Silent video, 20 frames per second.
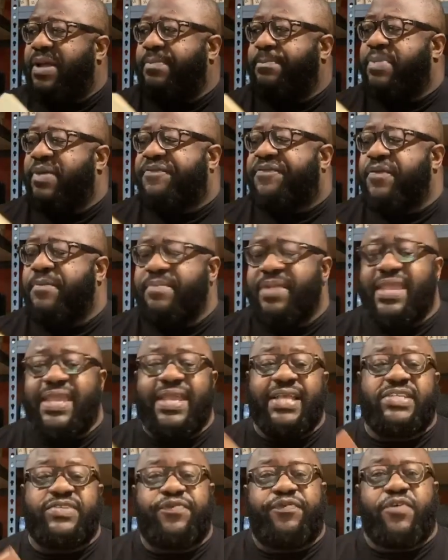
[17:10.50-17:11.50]
for me,
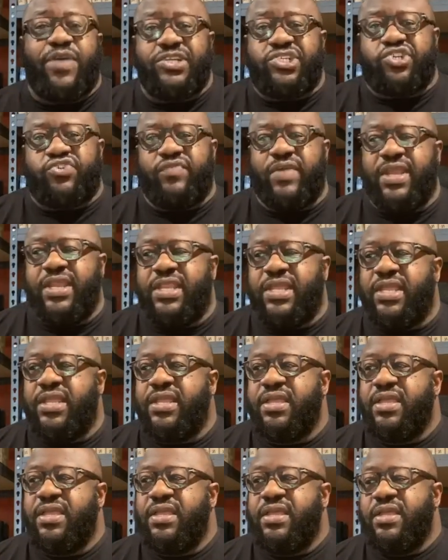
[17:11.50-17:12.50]
it's frustrating
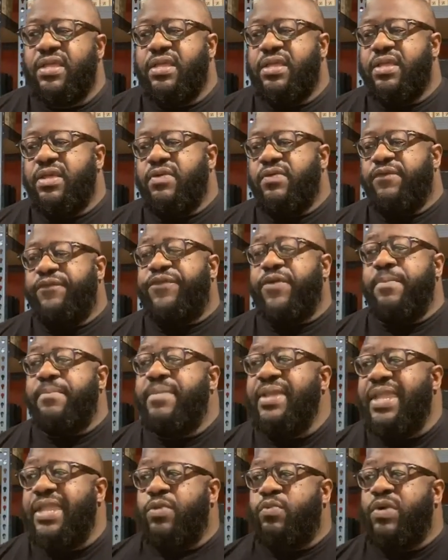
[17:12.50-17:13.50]
for
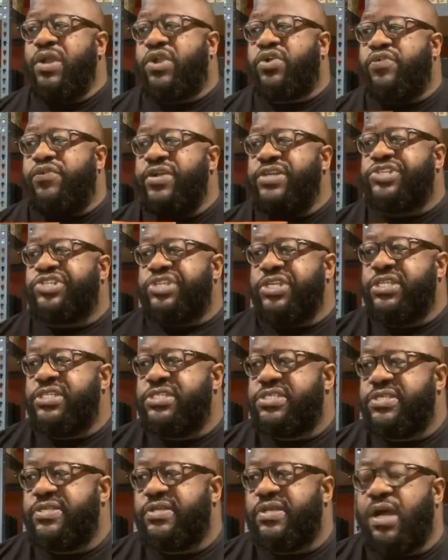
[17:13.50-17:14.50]
me when
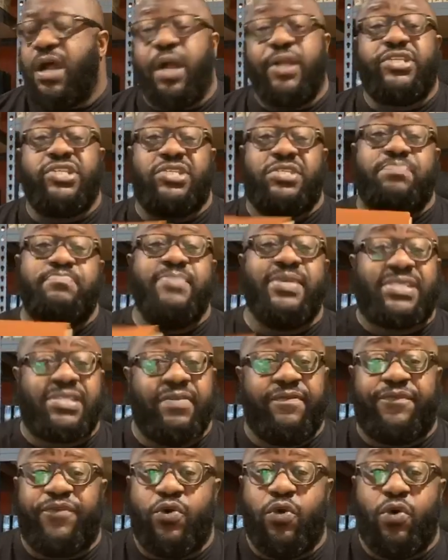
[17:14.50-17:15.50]
Christians are just
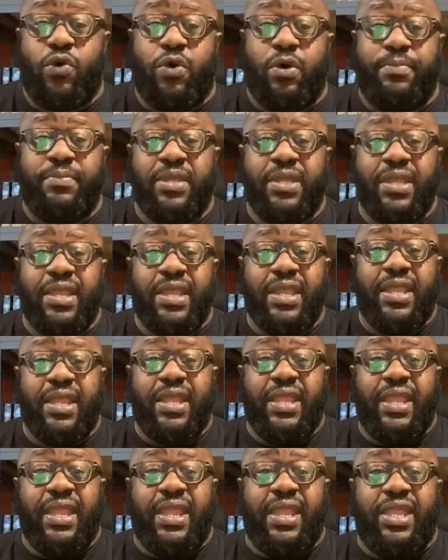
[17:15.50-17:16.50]
misinformed
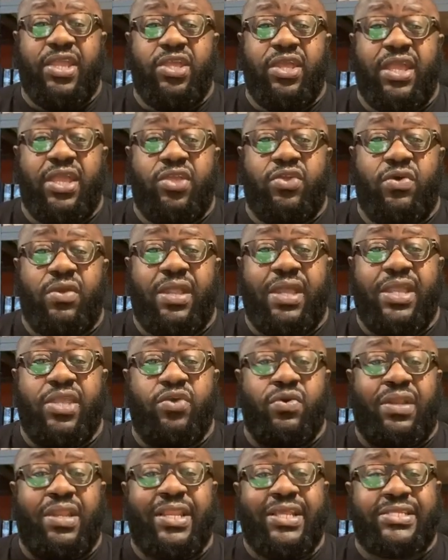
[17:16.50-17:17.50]
and
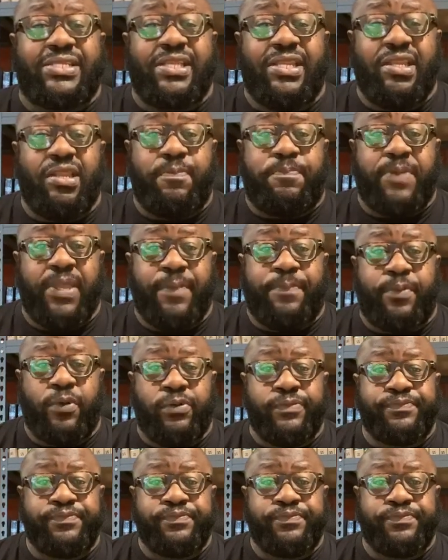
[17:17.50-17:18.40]
you're listening to people